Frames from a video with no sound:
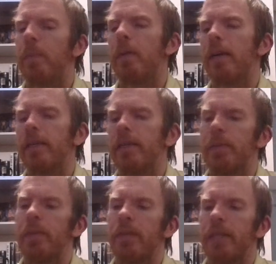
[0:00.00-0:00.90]
But,
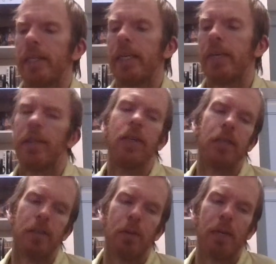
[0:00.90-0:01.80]

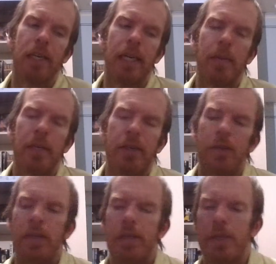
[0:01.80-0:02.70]
dealing 3 damage
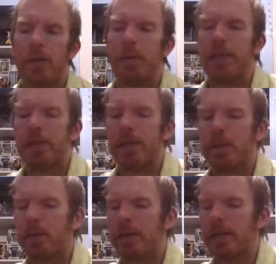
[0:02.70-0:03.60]
to a creature
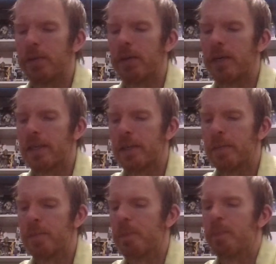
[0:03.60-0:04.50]
or planeswalker
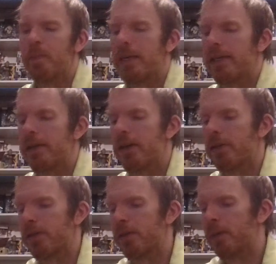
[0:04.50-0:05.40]
might
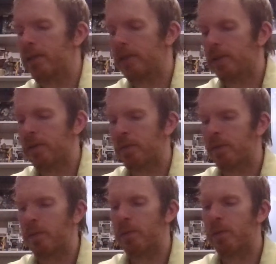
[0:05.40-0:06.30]
also be
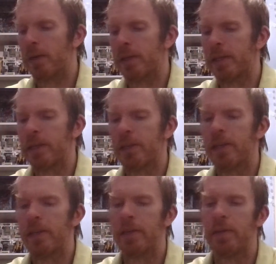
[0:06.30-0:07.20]
worth it
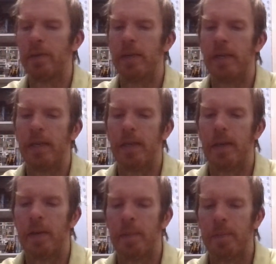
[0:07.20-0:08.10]
too.
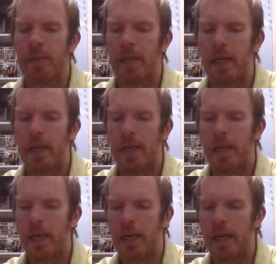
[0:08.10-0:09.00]

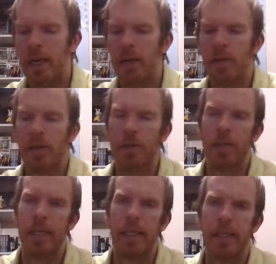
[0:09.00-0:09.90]
Looks
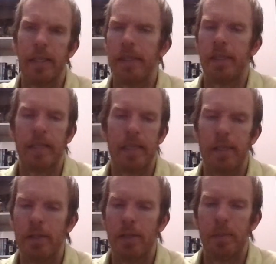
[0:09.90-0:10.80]
like
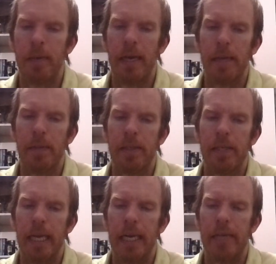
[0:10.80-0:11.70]
this pack must
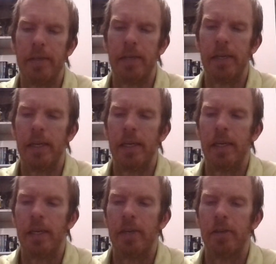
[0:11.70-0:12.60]
have had
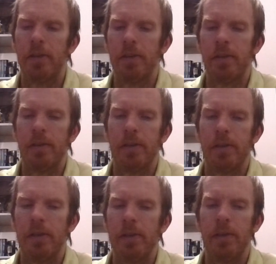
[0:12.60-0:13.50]

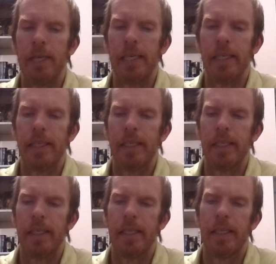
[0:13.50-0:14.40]
2 lands
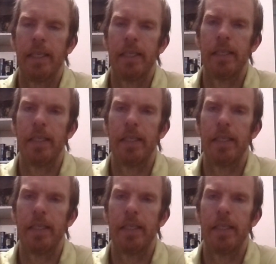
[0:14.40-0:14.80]
in it, because